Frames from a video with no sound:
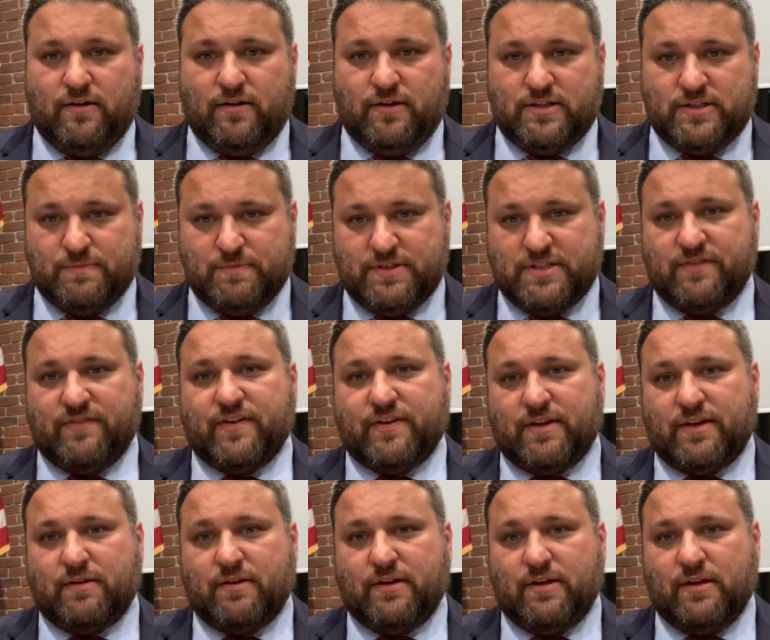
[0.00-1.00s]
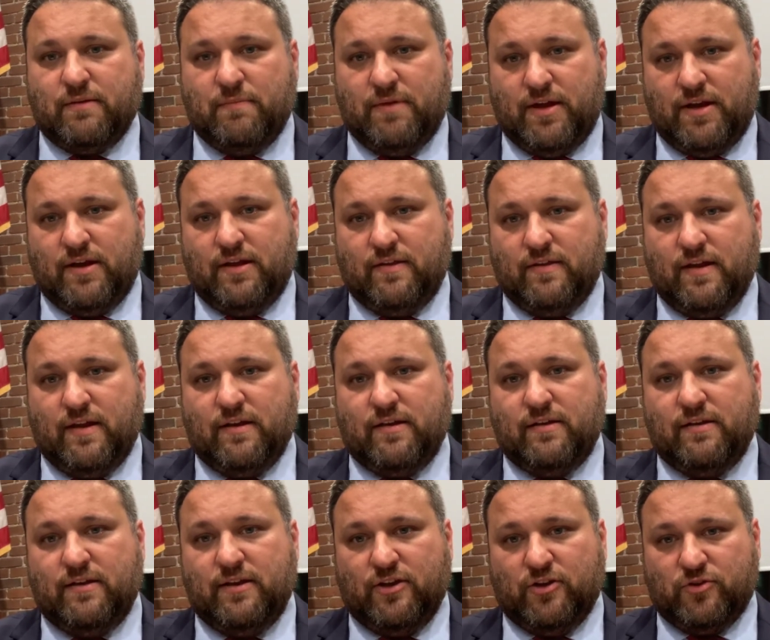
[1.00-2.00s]
specific committee that
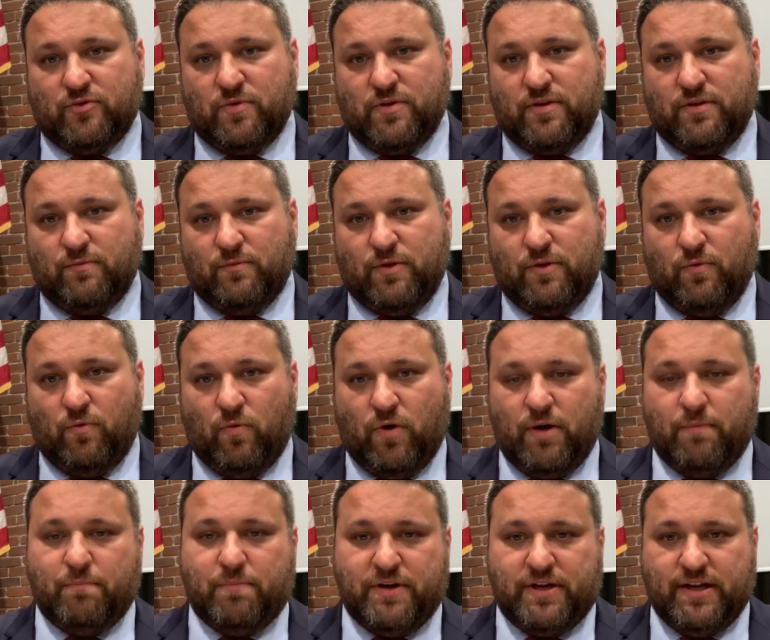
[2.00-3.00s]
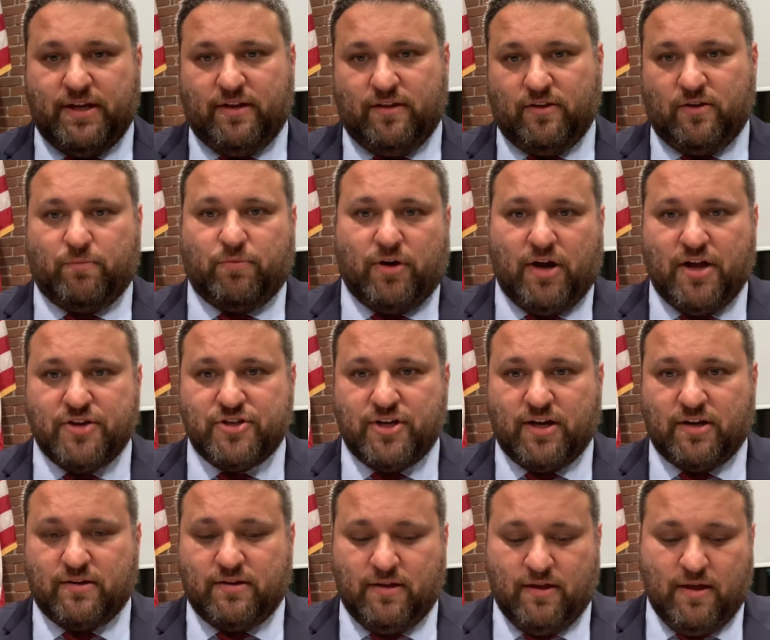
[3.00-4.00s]
deals with one particular
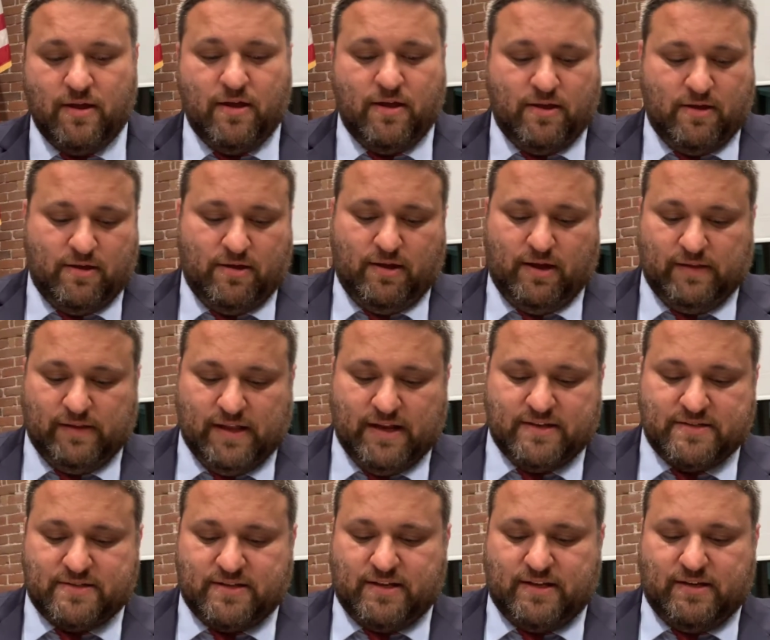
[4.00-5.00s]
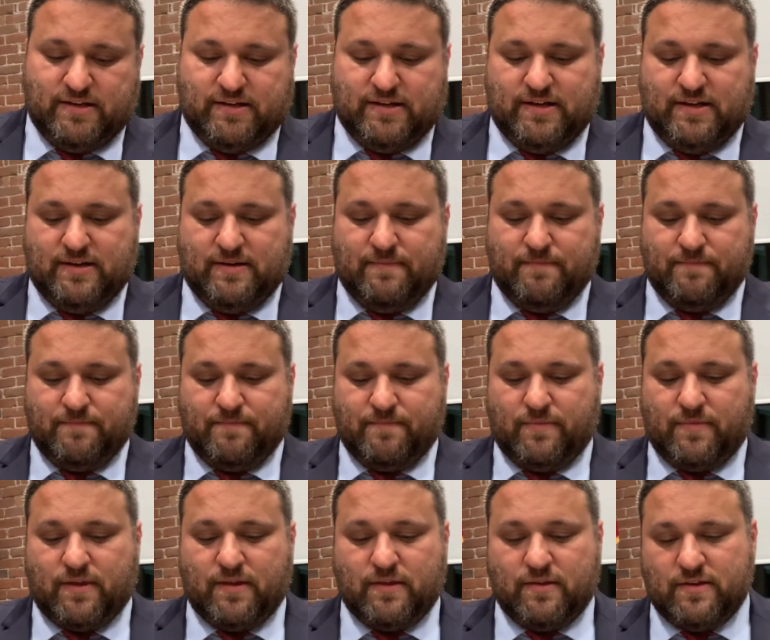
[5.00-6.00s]
project, and that is the
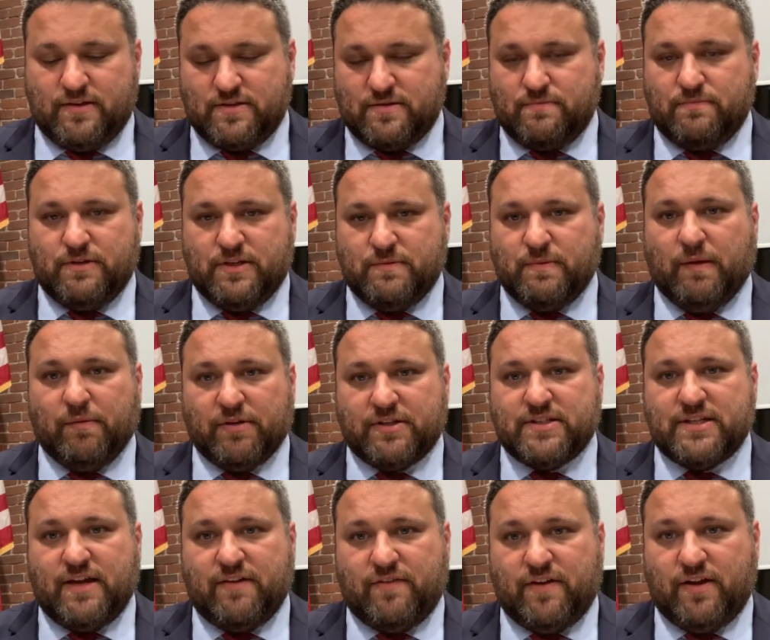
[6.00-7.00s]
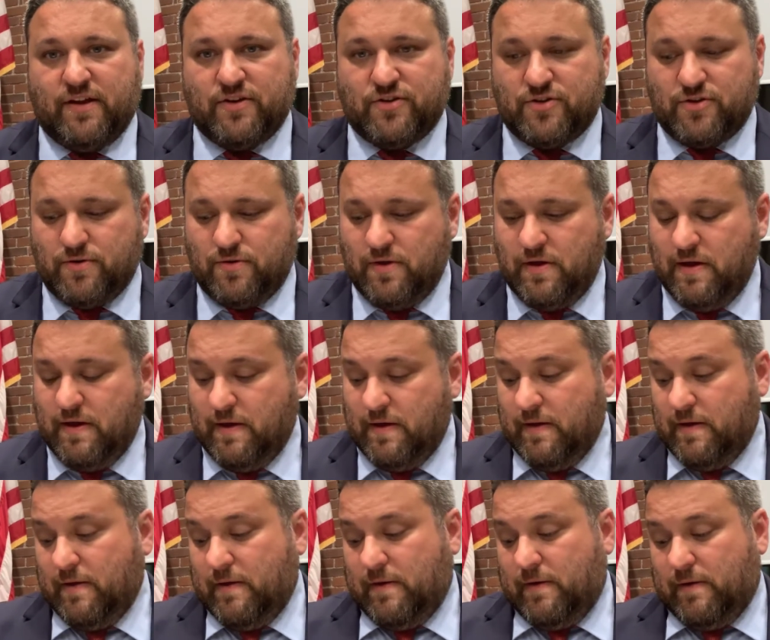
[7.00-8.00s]
this public safety issue.
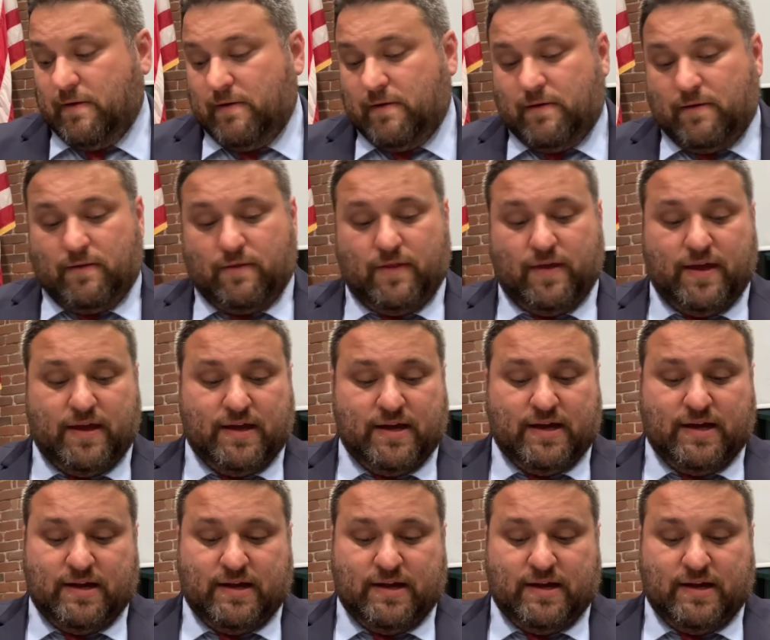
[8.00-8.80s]
They